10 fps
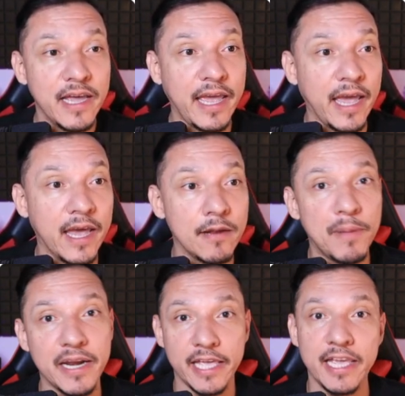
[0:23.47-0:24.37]
and
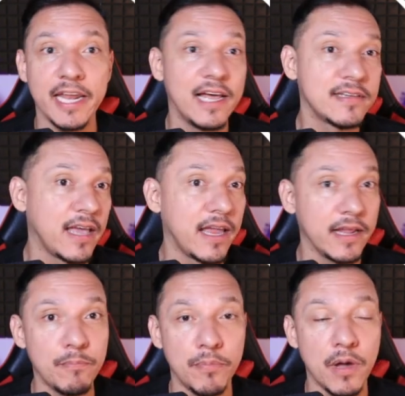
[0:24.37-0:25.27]
Parquelleras
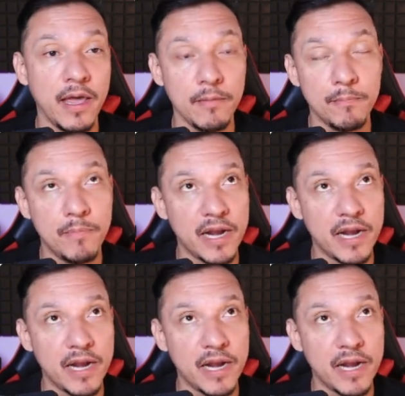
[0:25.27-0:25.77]
and